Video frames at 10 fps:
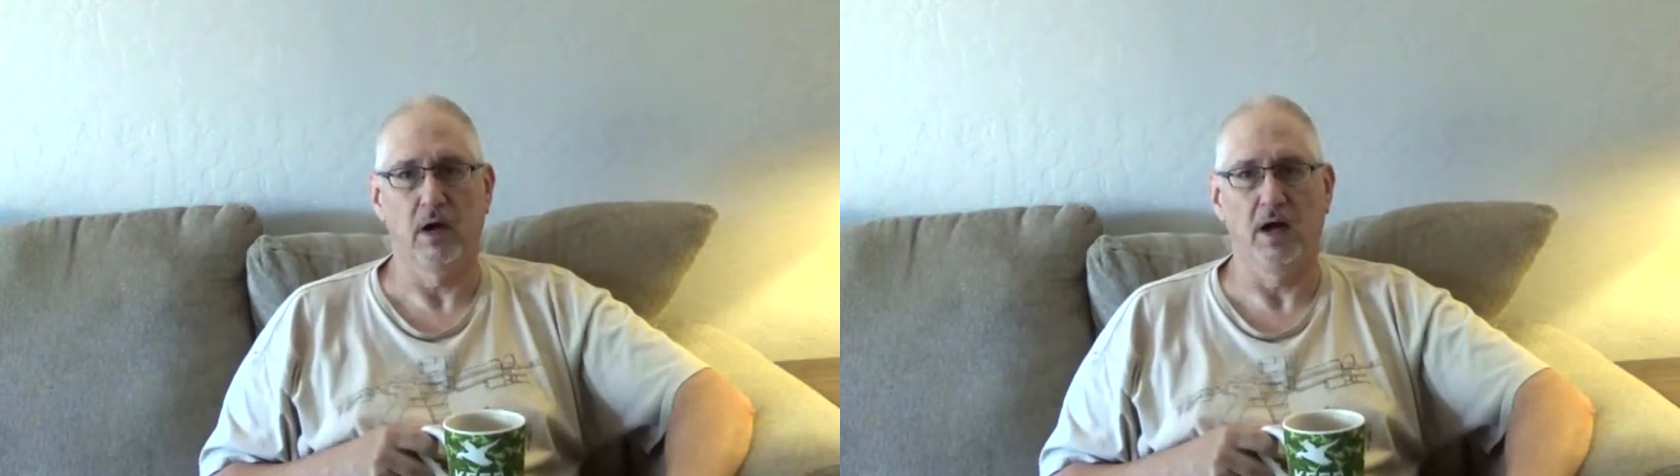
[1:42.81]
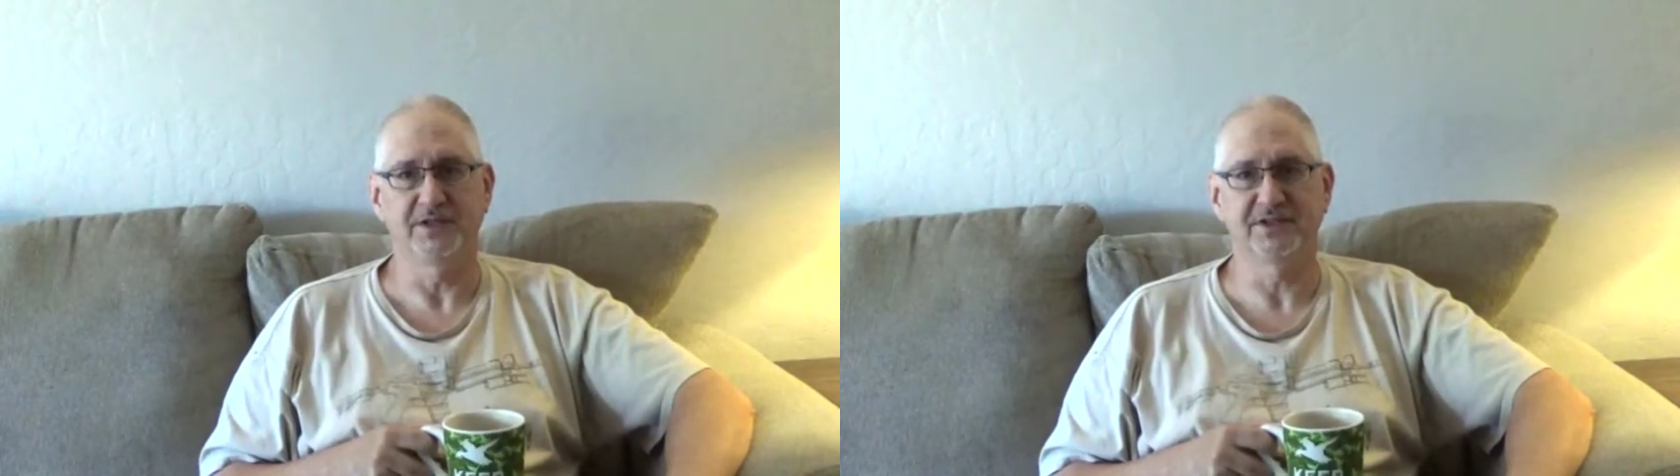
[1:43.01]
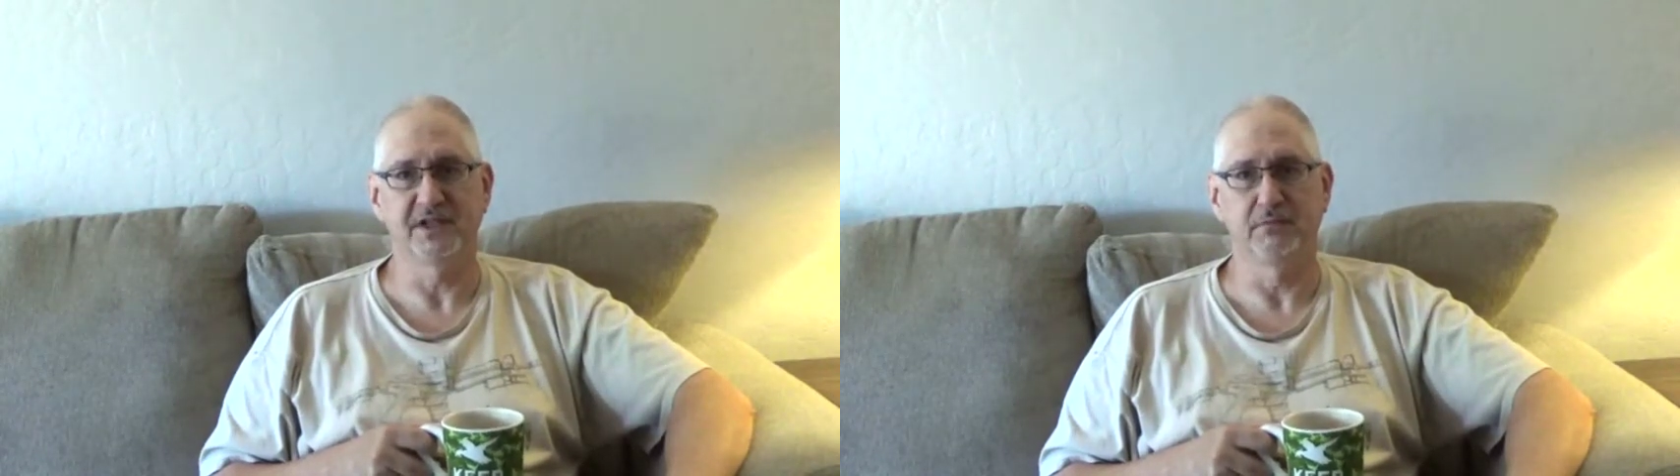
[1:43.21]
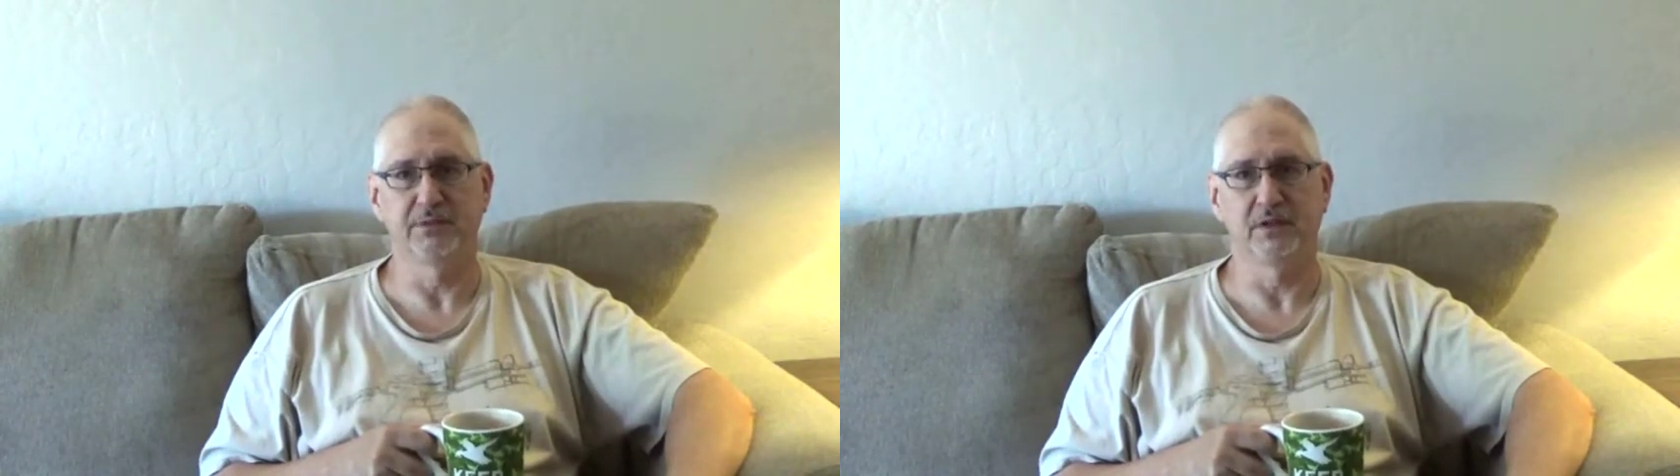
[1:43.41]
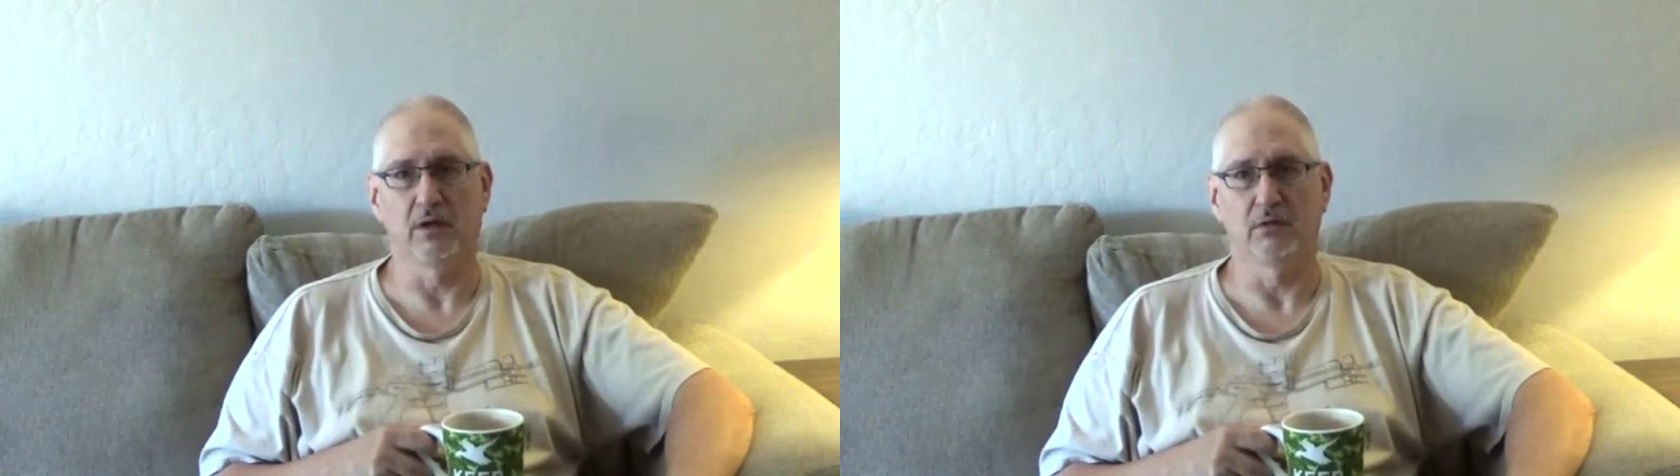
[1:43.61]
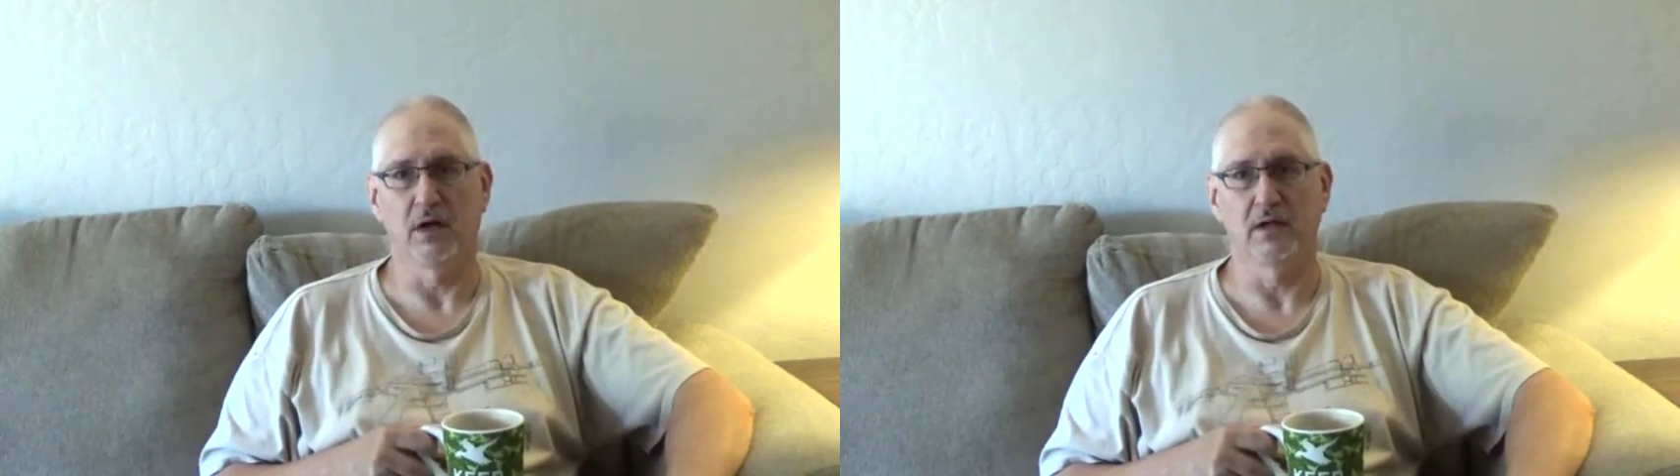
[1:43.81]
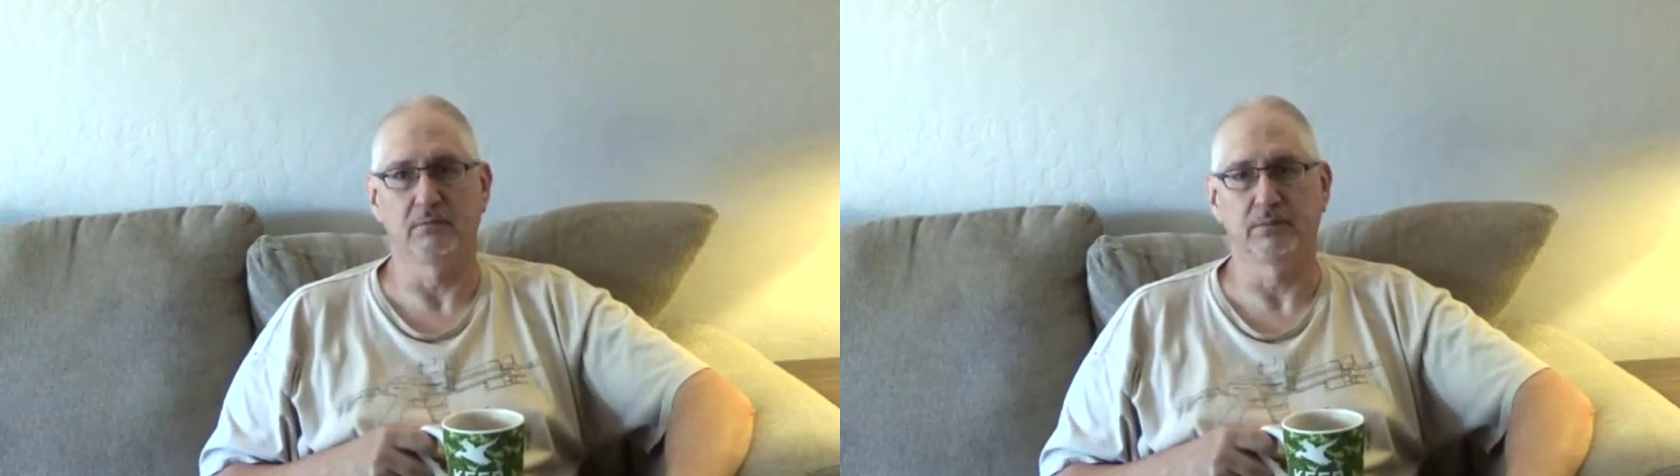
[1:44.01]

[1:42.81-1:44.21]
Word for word: I'd say it'd be all right.